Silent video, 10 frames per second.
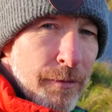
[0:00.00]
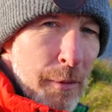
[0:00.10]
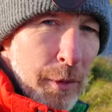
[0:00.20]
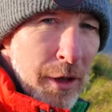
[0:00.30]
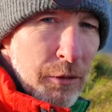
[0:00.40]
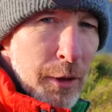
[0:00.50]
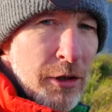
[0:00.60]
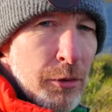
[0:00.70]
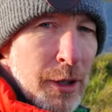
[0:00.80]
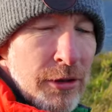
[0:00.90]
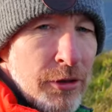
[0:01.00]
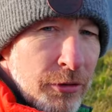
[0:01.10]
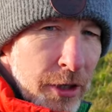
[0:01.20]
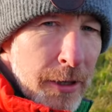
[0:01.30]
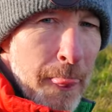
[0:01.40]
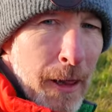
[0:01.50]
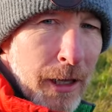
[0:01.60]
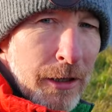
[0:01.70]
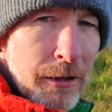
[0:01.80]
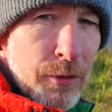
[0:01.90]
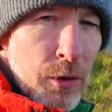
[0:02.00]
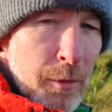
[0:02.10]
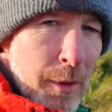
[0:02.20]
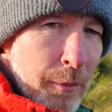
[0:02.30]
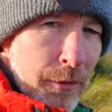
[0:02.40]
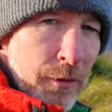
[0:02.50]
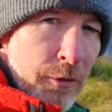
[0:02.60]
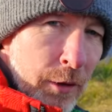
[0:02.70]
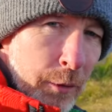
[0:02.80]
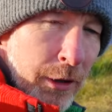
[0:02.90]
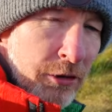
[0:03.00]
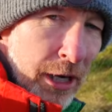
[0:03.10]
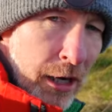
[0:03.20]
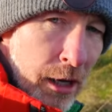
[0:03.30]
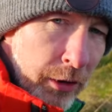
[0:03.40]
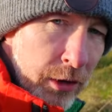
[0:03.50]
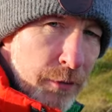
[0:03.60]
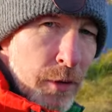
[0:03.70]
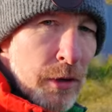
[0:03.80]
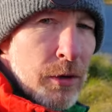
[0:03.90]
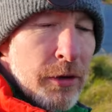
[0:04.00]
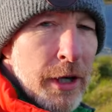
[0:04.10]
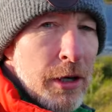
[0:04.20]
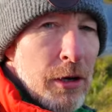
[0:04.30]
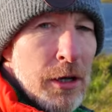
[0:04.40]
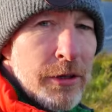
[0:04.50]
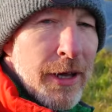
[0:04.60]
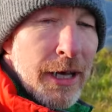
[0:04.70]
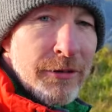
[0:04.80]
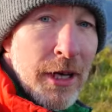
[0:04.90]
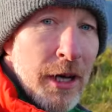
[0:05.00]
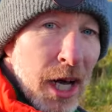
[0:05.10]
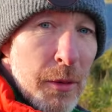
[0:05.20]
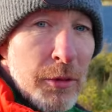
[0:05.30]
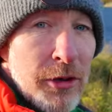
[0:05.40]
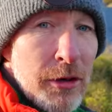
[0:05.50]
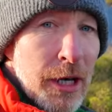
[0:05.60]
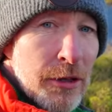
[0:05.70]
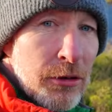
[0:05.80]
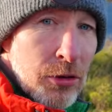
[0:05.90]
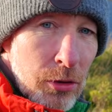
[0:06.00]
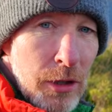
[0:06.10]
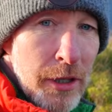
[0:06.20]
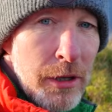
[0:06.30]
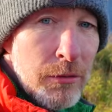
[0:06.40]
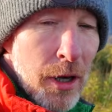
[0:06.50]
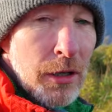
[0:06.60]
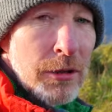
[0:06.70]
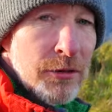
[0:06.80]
February of 2023. And if you remember, if you're with the channel long enough, you'll know that I called that I was here at the totally wrong